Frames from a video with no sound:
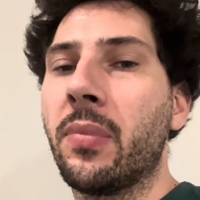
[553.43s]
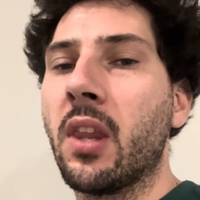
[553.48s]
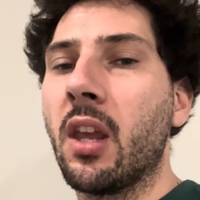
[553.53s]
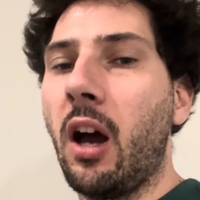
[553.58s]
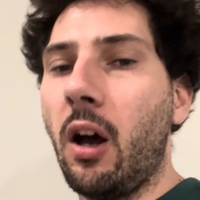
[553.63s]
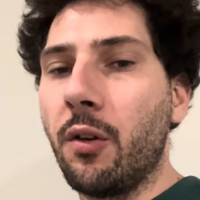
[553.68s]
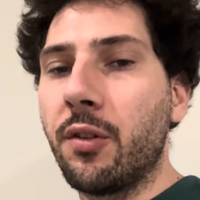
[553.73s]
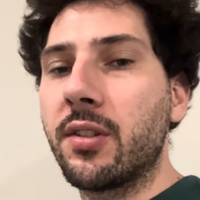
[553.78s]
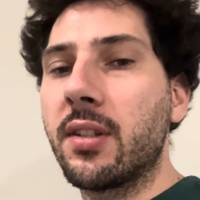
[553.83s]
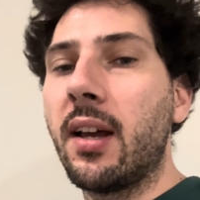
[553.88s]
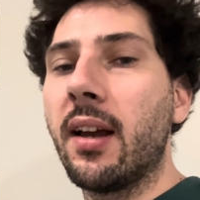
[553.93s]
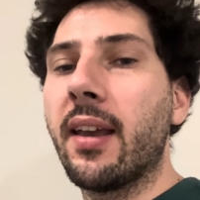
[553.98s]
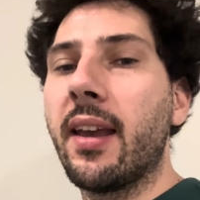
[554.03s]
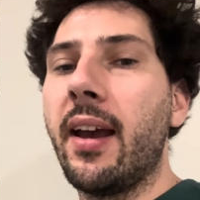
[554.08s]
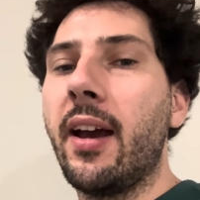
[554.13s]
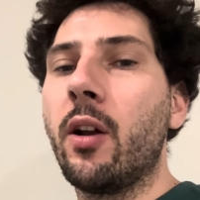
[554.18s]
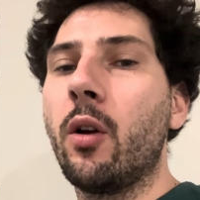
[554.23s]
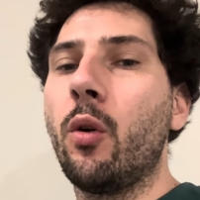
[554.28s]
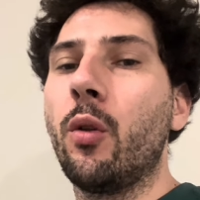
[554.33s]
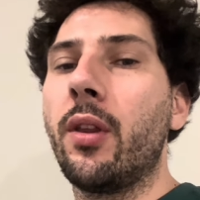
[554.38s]
I'll suck
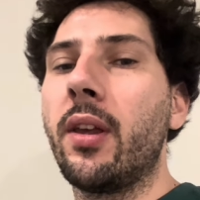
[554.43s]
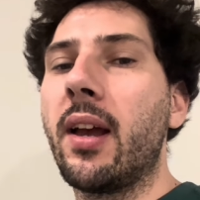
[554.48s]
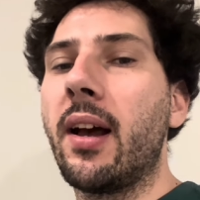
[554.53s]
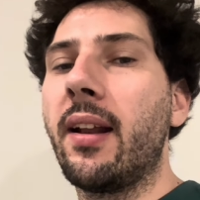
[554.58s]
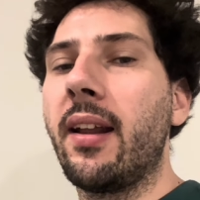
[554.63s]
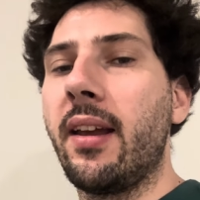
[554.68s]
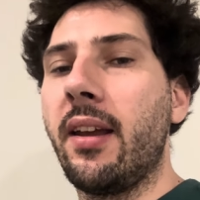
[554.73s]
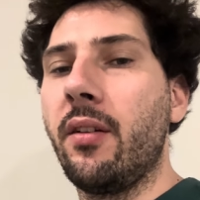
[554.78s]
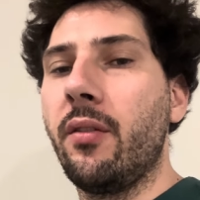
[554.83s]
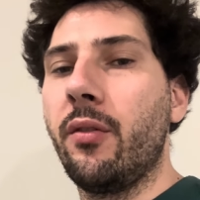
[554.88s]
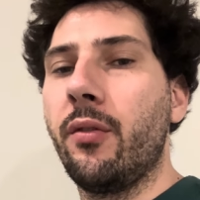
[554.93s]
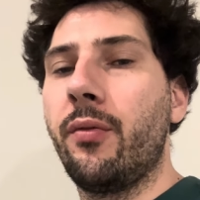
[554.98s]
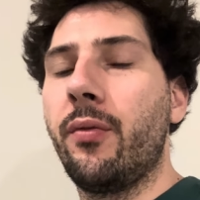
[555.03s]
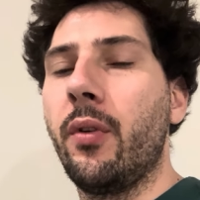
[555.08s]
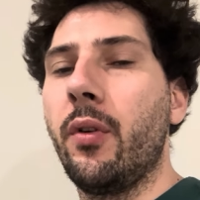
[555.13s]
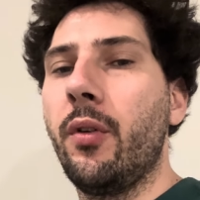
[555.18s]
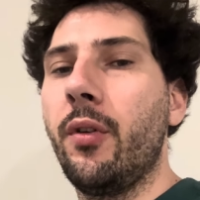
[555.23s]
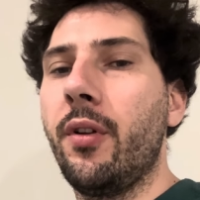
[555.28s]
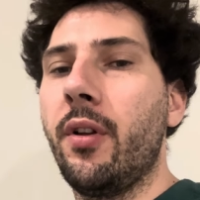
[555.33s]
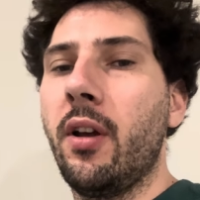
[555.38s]
out all the uneaten
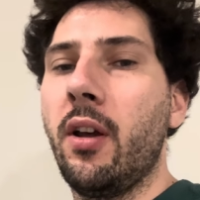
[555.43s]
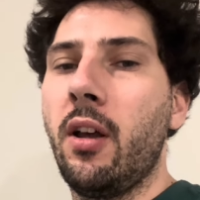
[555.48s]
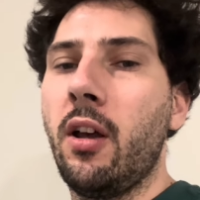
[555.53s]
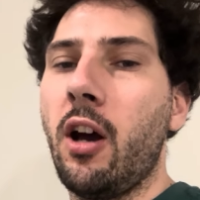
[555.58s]
food.